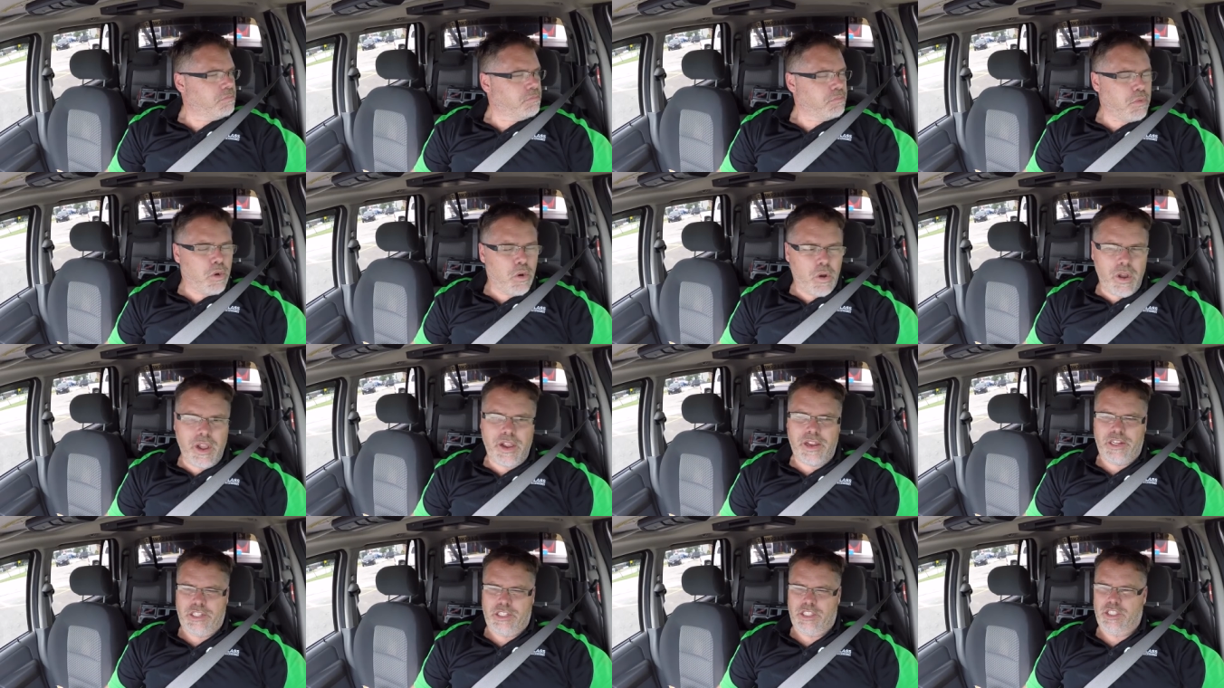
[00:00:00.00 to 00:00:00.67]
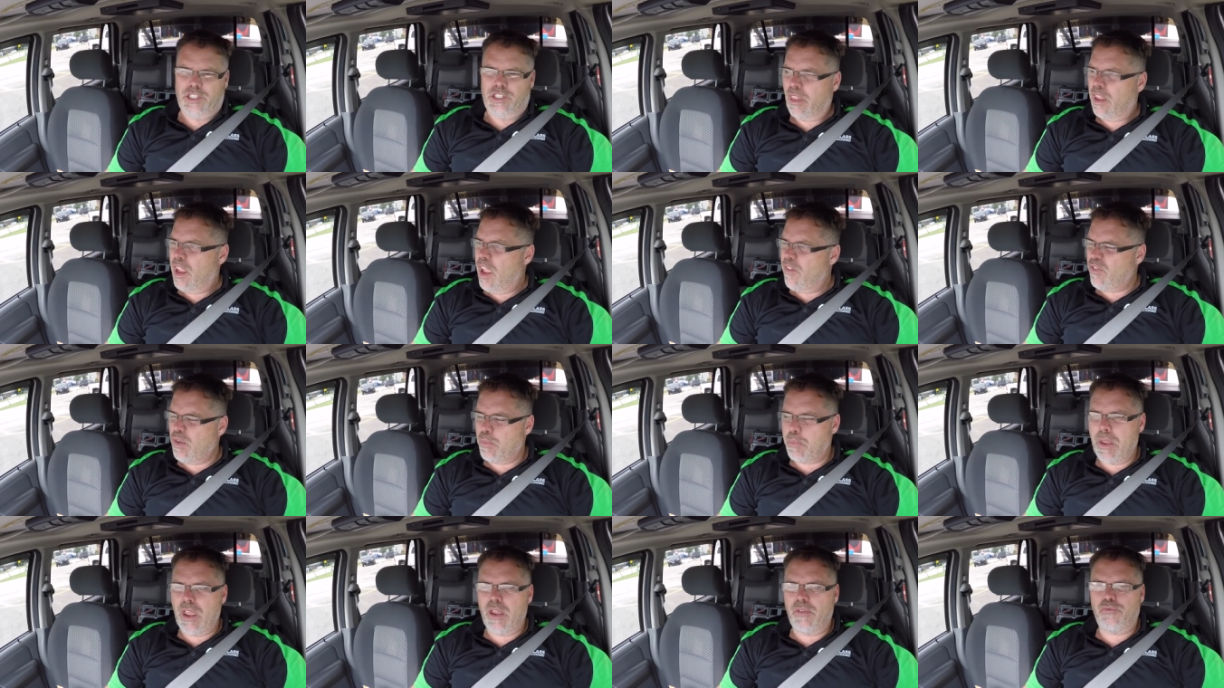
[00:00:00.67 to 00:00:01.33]
Boys! You have
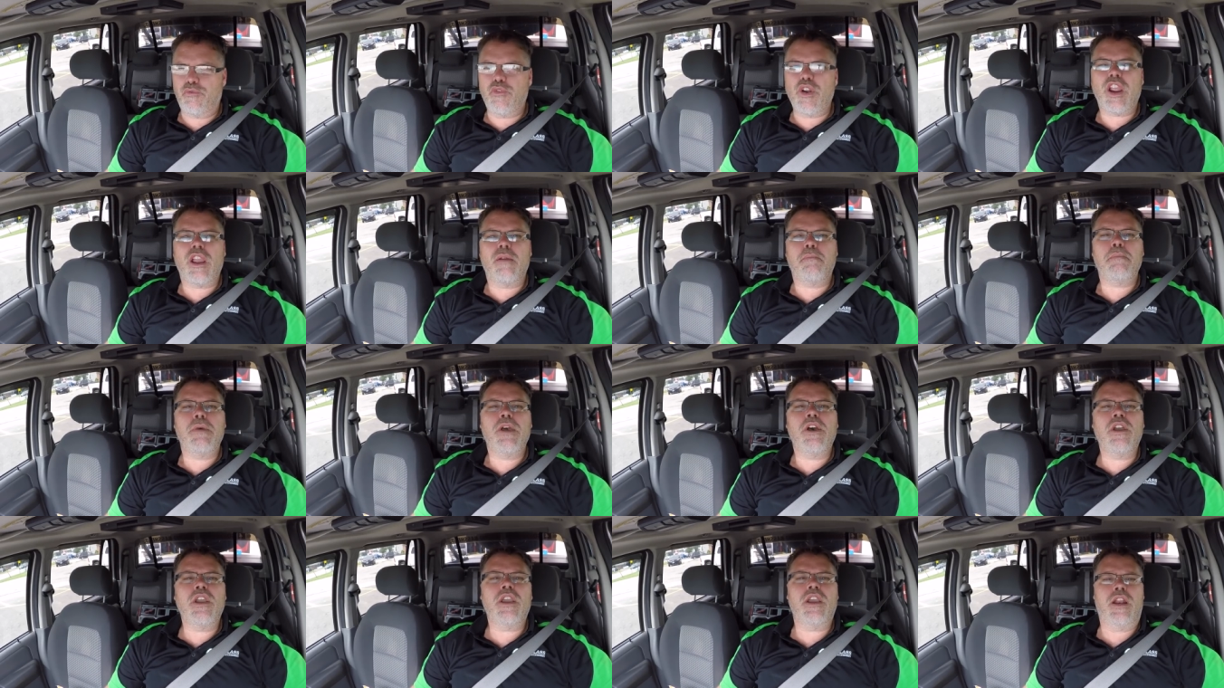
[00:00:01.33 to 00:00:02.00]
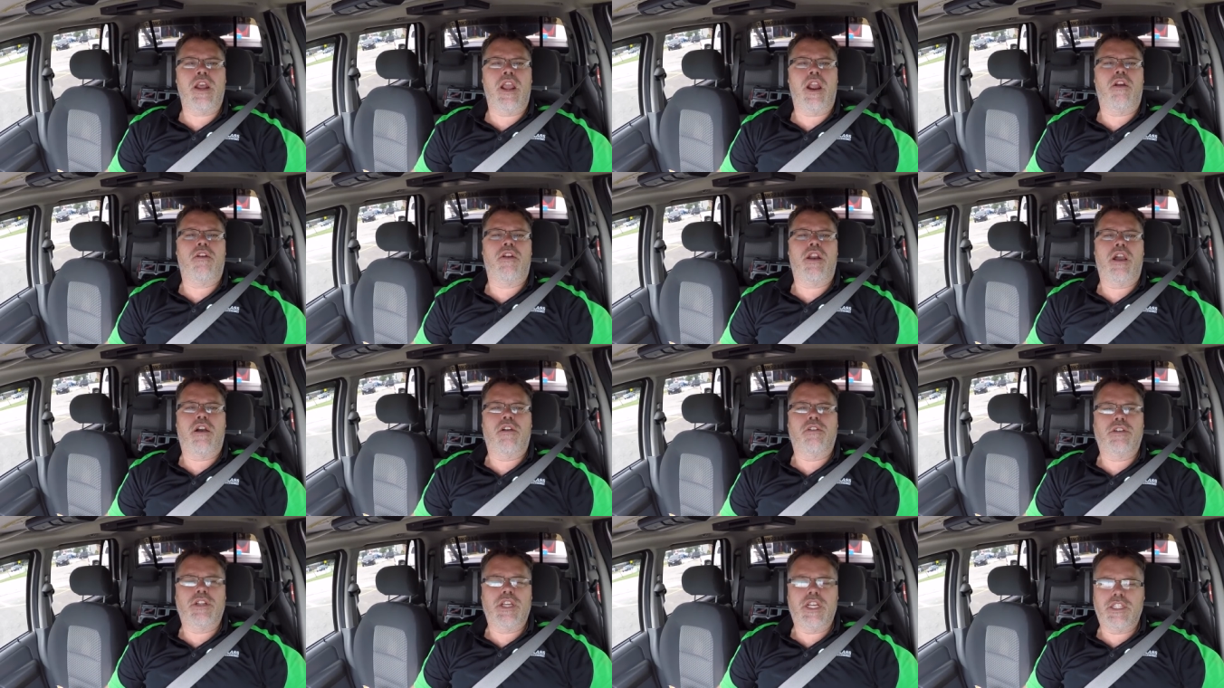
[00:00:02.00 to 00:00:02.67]
to be a freaking millionaire
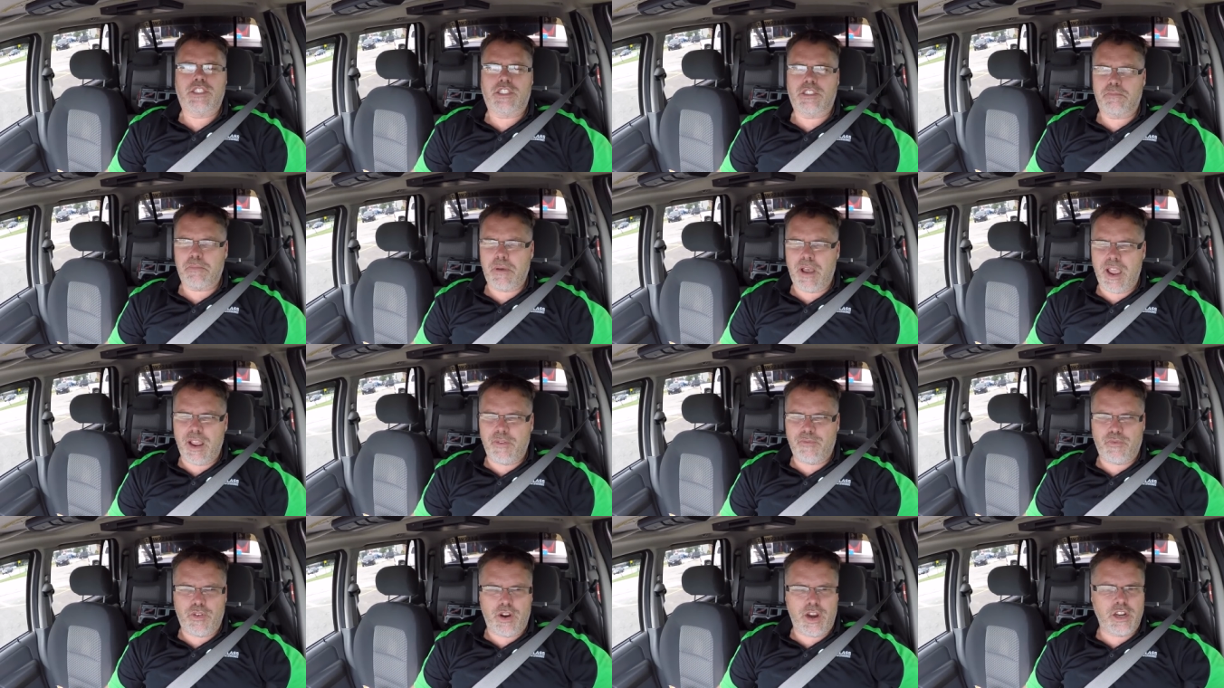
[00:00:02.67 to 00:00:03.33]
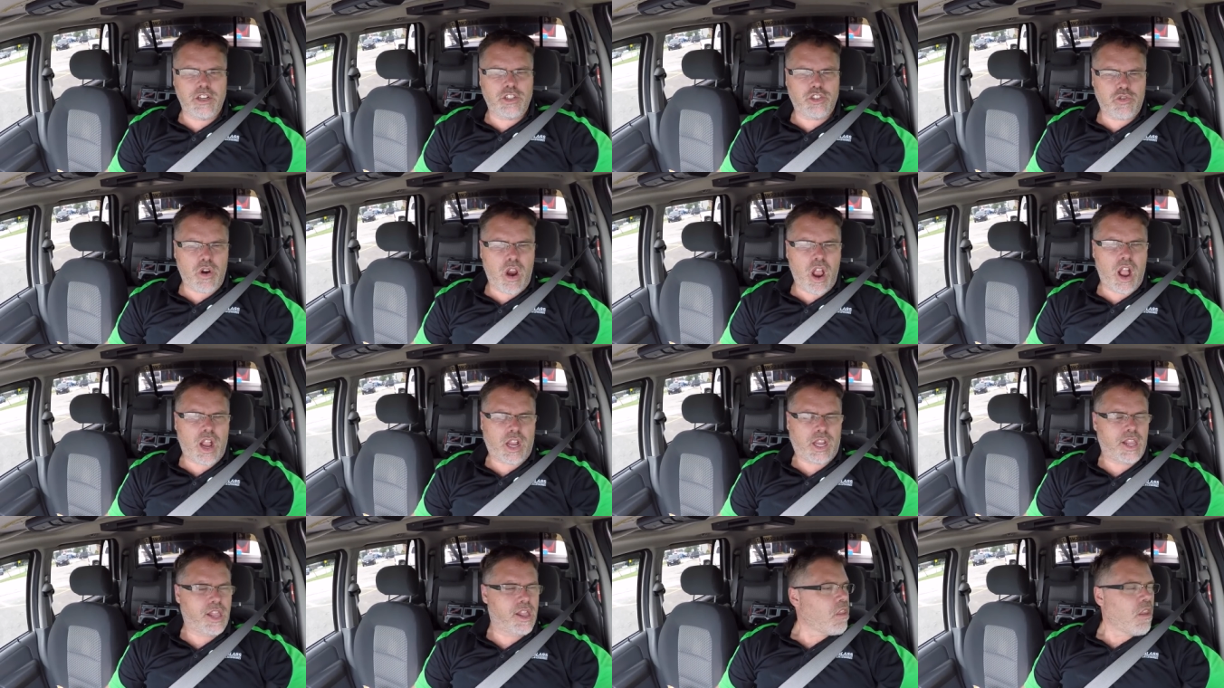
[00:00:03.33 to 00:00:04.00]
nowadays to buy a freaking
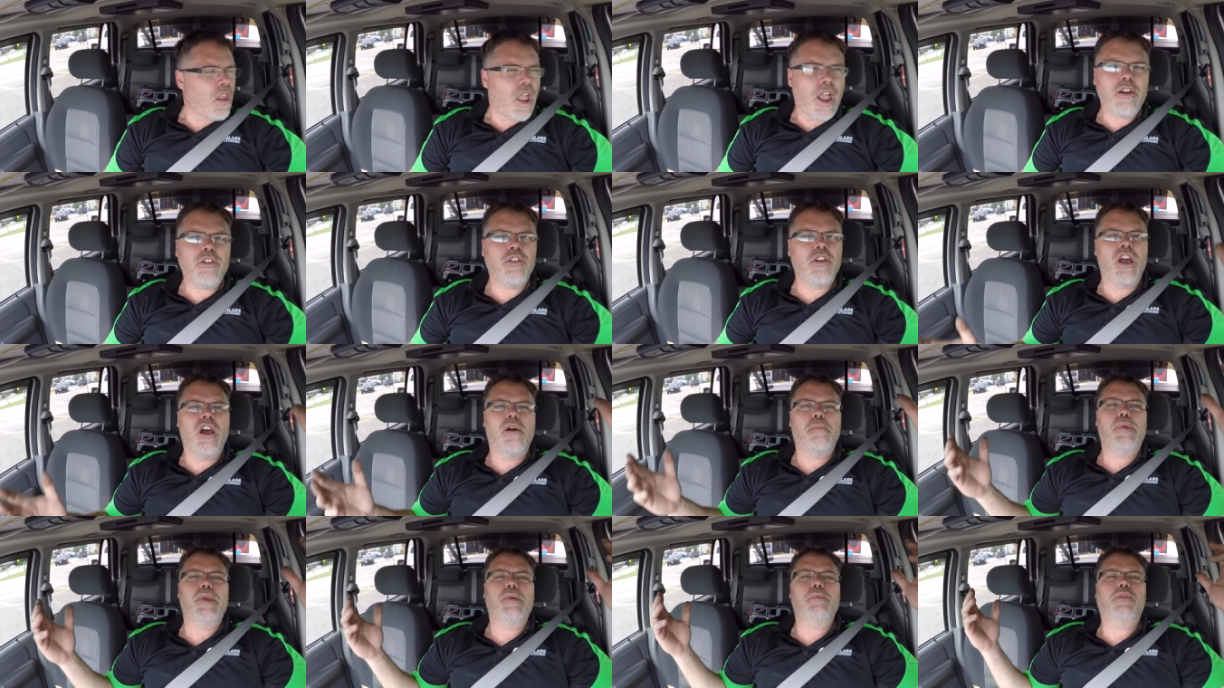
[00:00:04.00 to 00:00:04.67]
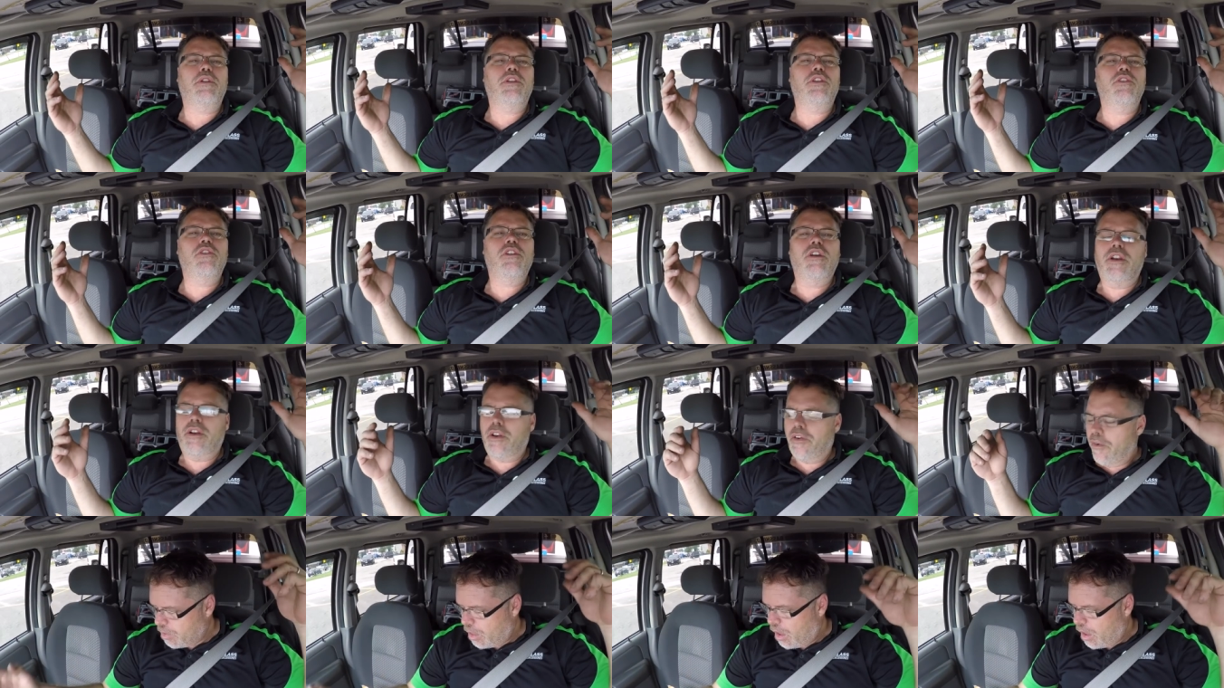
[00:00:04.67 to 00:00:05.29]
truck. I don't know how people do it.